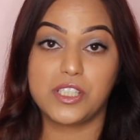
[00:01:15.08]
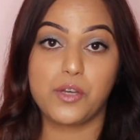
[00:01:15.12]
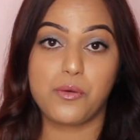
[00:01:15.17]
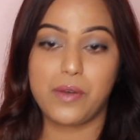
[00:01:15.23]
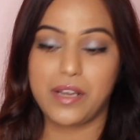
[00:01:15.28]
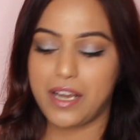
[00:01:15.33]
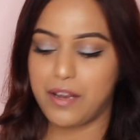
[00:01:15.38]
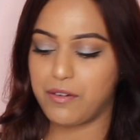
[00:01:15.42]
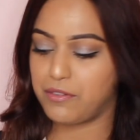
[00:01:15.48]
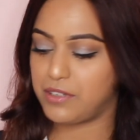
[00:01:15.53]
So
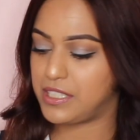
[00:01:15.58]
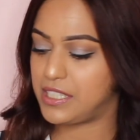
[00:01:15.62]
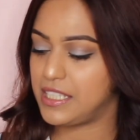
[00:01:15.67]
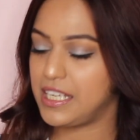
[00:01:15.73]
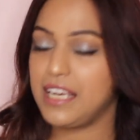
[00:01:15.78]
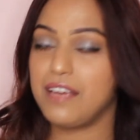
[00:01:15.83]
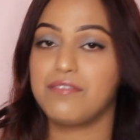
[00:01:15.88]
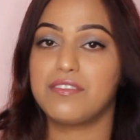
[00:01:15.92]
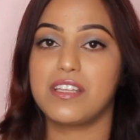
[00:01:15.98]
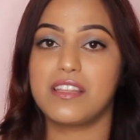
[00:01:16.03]
when I
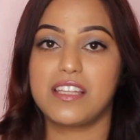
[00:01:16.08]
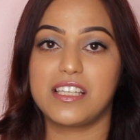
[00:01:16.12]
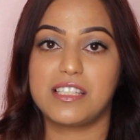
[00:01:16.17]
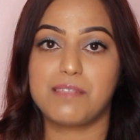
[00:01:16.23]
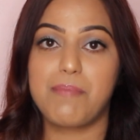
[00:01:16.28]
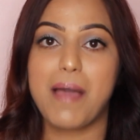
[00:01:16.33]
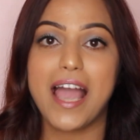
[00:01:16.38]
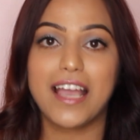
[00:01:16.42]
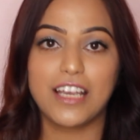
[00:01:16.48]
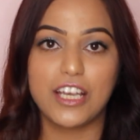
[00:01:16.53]
received this
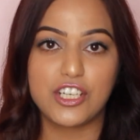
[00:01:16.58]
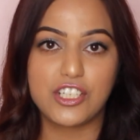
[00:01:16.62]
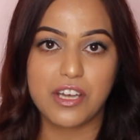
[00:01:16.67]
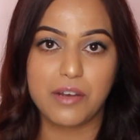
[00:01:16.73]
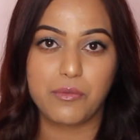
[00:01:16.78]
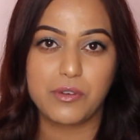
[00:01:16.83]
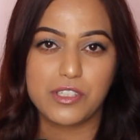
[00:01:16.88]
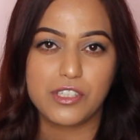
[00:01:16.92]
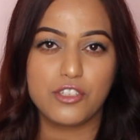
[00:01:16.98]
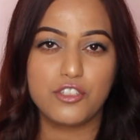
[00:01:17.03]
package,
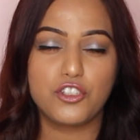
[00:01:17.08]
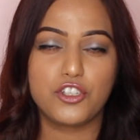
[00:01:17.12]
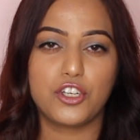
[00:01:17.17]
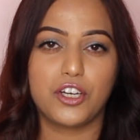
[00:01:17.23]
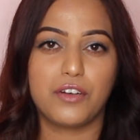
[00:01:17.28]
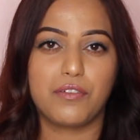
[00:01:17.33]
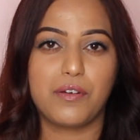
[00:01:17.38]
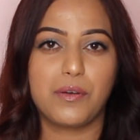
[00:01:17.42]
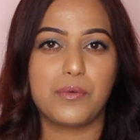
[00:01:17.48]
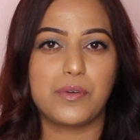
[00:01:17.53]
I wasn't
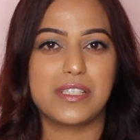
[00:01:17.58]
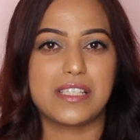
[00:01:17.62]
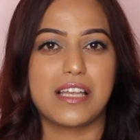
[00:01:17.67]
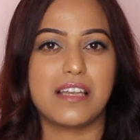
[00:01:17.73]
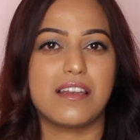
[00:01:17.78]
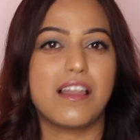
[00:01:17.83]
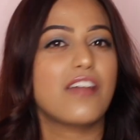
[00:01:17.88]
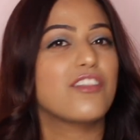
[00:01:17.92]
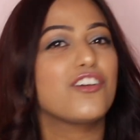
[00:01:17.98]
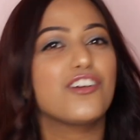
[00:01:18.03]
sure if it was
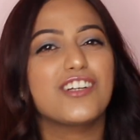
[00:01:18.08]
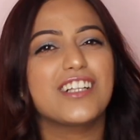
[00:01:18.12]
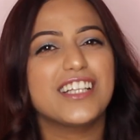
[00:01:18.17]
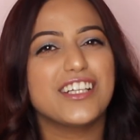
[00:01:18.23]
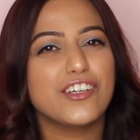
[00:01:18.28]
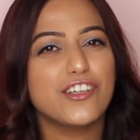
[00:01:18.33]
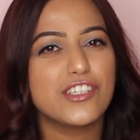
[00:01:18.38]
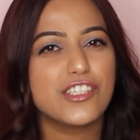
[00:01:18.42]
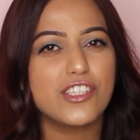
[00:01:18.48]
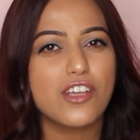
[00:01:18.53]
another
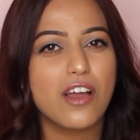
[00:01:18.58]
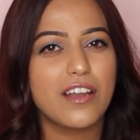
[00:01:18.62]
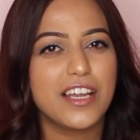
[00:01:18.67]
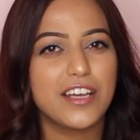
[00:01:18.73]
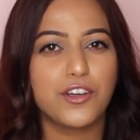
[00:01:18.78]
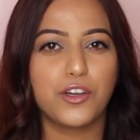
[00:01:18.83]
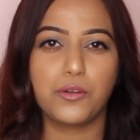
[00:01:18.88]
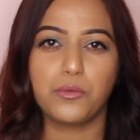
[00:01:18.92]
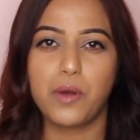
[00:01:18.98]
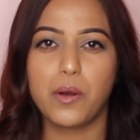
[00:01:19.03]

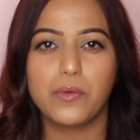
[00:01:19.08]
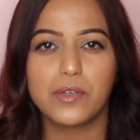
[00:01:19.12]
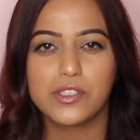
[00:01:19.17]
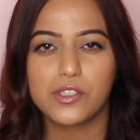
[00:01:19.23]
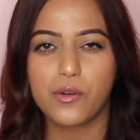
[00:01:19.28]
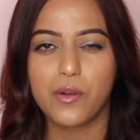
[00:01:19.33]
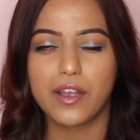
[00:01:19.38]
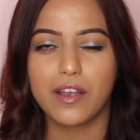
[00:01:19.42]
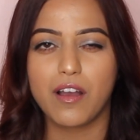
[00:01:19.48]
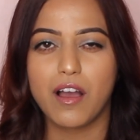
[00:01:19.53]
Clarisonic or what was
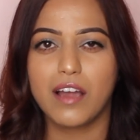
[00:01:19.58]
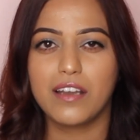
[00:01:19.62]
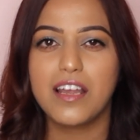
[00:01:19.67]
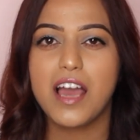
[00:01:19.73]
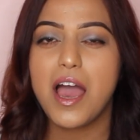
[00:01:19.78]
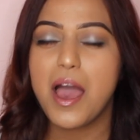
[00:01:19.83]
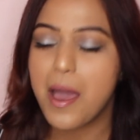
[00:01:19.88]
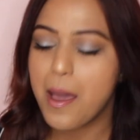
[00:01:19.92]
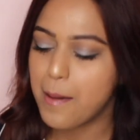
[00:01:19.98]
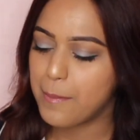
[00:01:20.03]
going on,
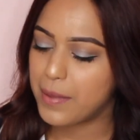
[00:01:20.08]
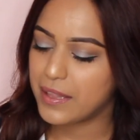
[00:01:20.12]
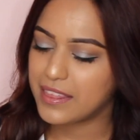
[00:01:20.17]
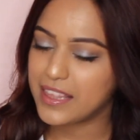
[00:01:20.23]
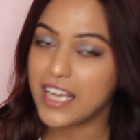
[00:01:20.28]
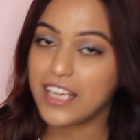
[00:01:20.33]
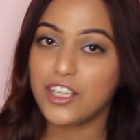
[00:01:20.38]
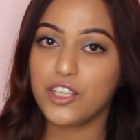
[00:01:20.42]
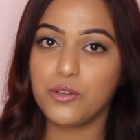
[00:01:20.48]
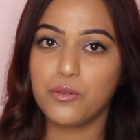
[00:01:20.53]
but
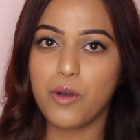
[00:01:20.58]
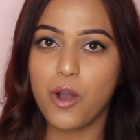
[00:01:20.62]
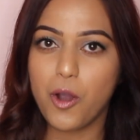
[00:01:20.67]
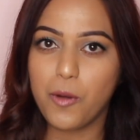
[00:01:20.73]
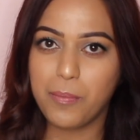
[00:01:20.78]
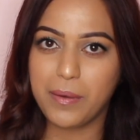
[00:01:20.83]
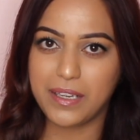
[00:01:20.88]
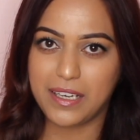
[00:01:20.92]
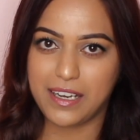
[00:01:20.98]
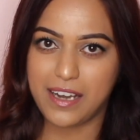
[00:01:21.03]
then you
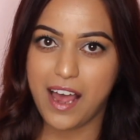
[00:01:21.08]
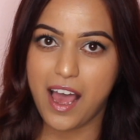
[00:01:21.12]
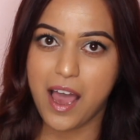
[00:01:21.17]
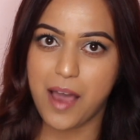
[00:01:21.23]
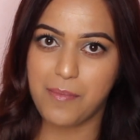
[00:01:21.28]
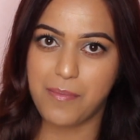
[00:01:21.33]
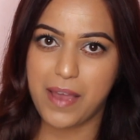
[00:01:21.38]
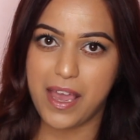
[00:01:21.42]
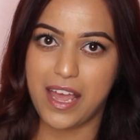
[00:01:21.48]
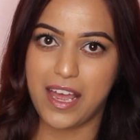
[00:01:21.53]
open it
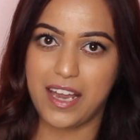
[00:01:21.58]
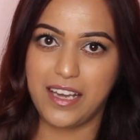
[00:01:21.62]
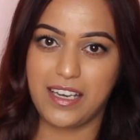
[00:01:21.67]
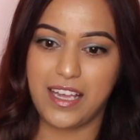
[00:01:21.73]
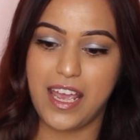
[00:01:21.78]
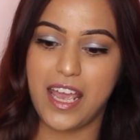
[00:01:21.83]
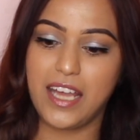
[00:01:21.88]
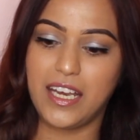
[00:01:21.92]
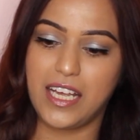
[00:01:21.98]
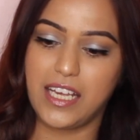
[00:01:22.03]
up and
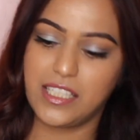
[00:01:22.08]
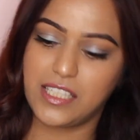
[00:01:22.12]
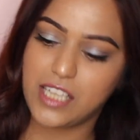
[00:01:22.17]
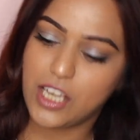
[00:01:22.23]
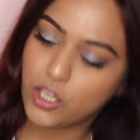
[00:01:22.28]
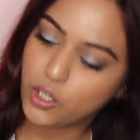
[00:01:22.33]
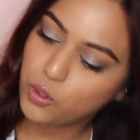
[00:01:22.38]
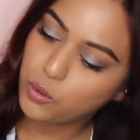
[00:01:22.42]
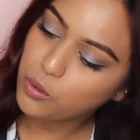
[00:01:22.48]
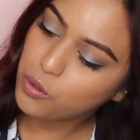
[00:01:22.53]
it is
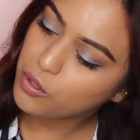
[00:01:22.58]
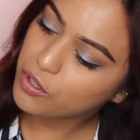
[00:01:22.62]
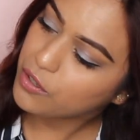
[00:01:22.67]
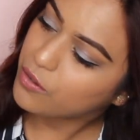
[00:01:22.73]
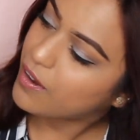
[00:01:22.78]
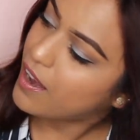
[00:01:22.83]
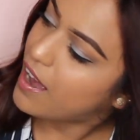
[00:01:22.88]
cool, you